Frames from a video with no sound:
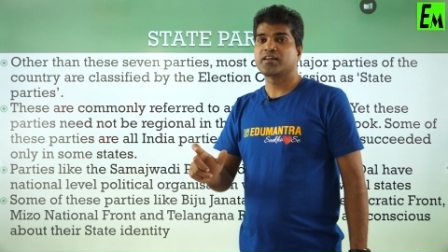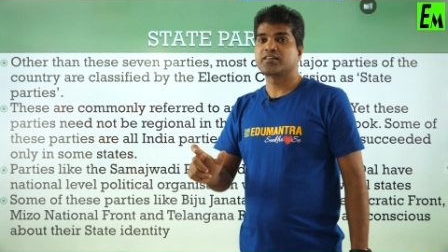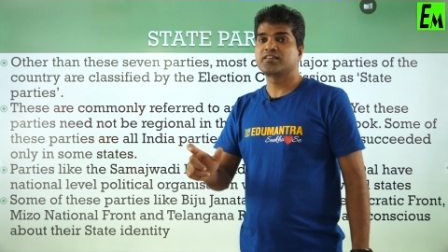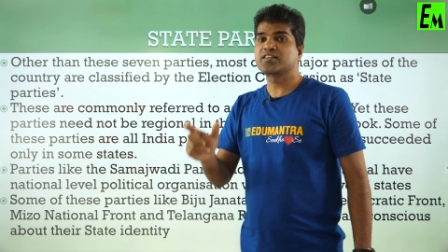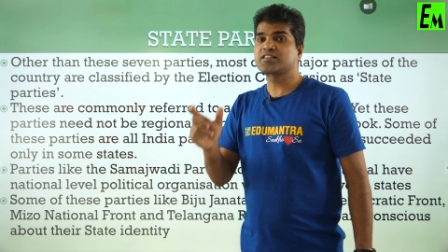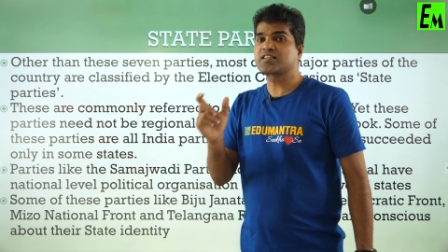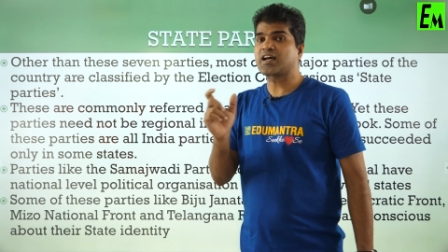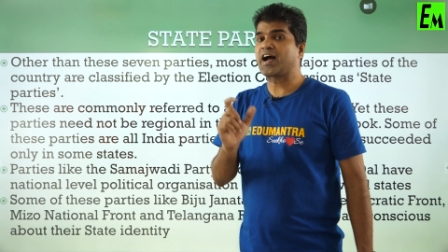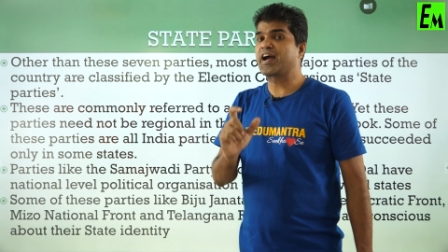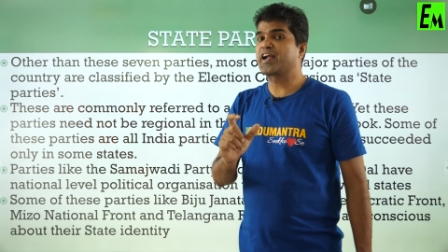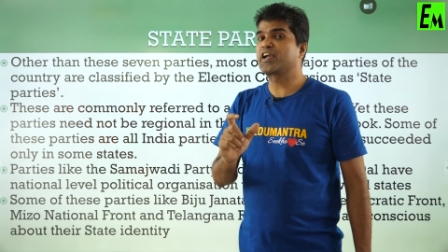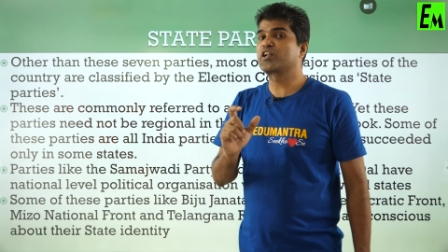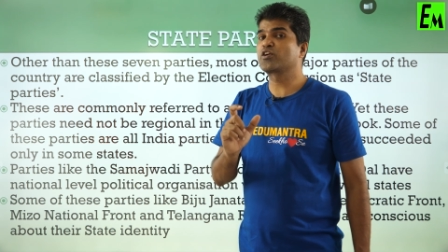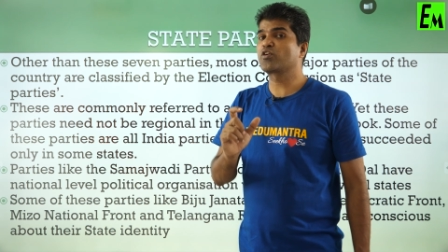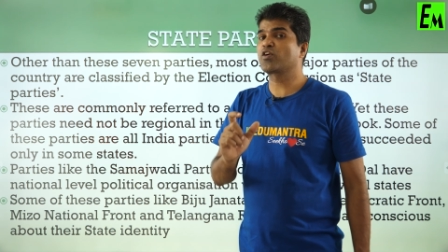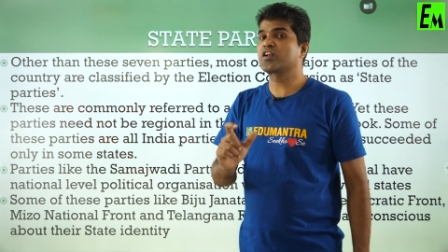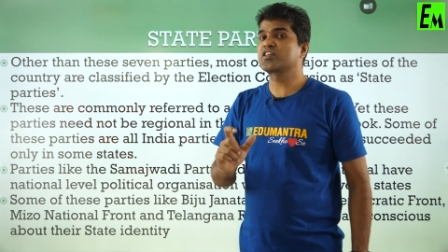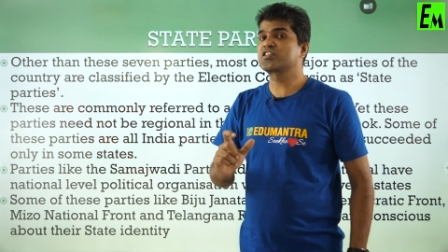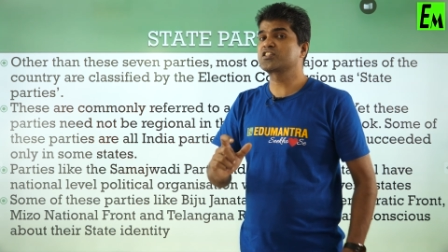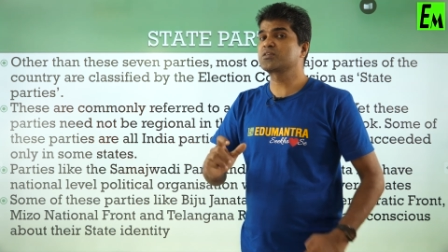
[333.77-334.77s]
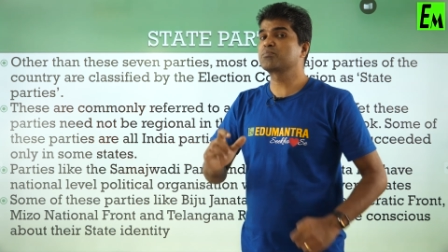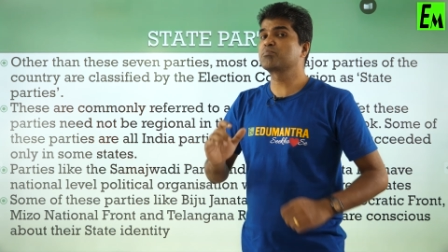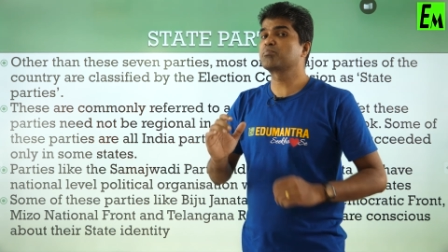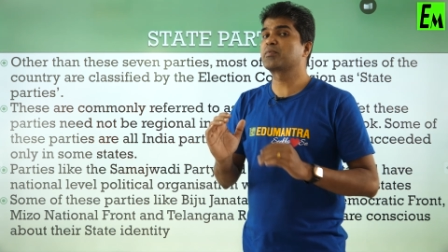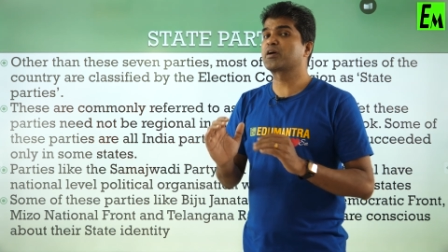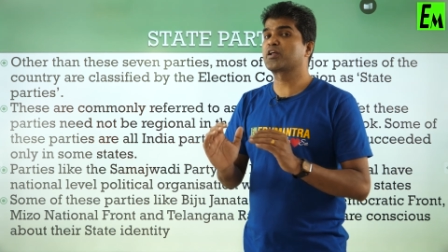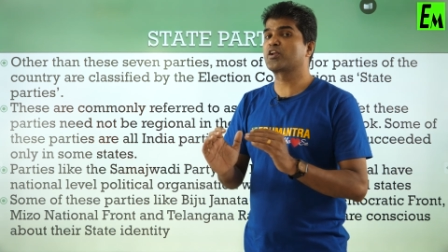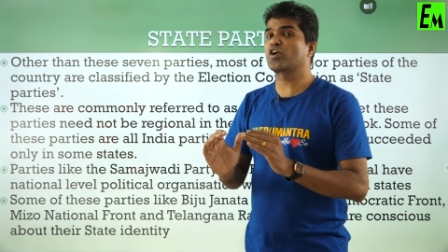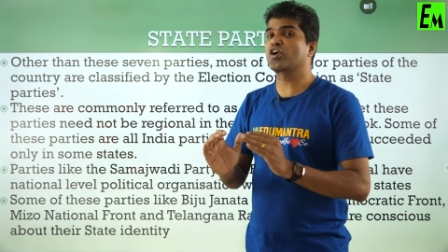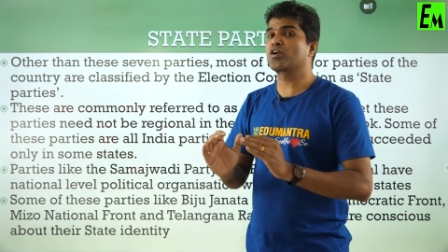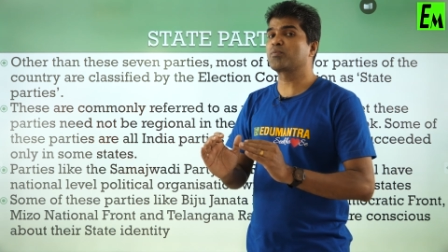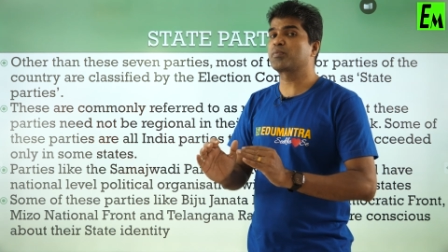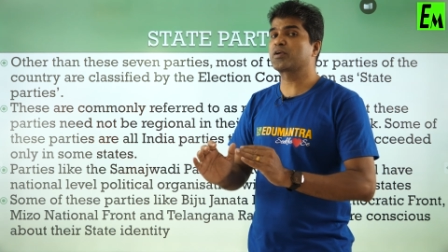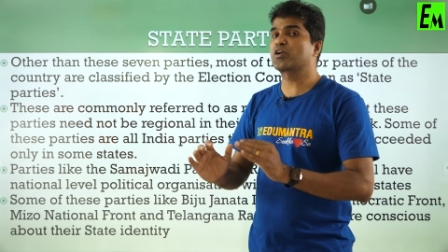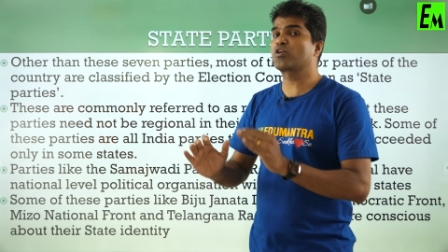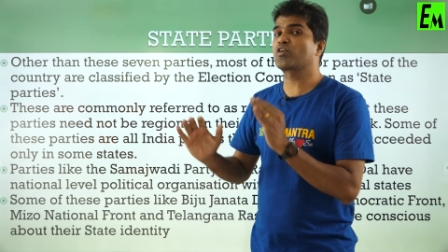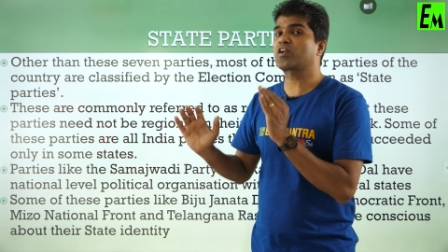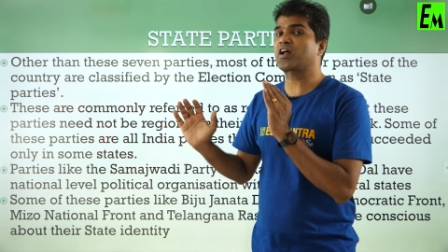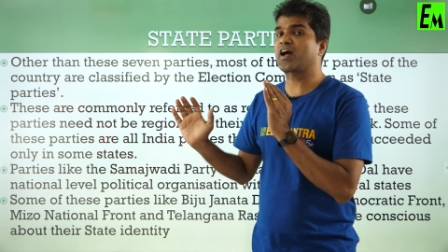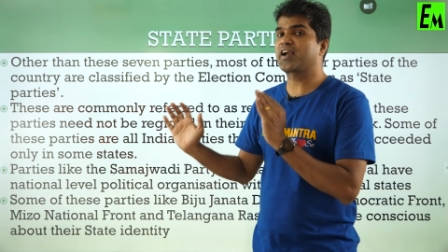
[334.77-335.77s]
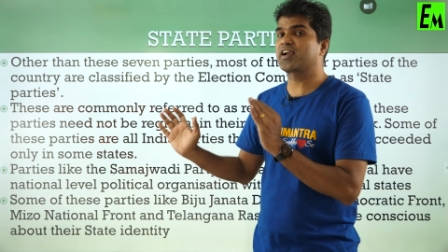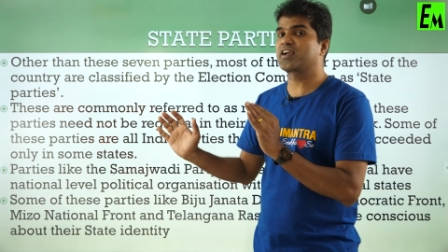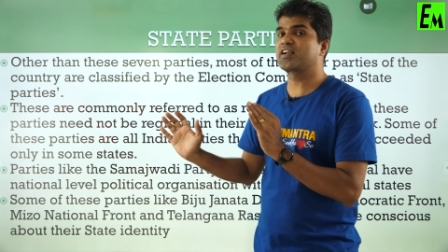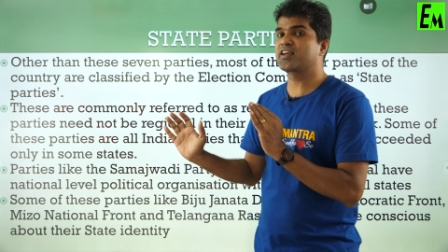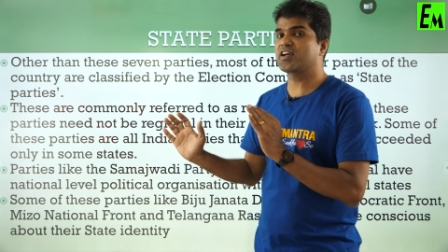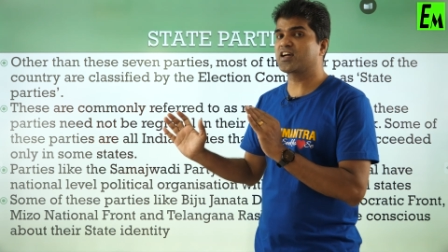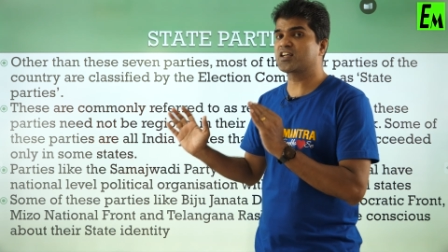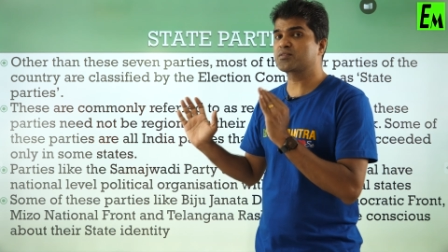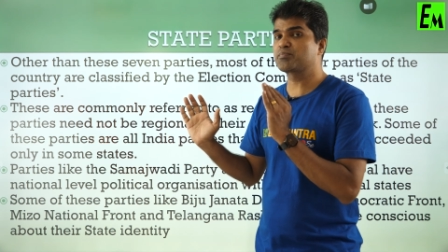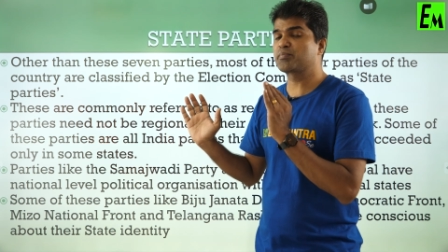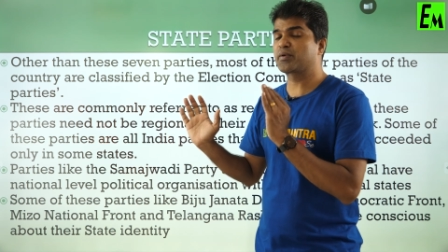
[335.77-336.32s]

this ideology may not be or ideas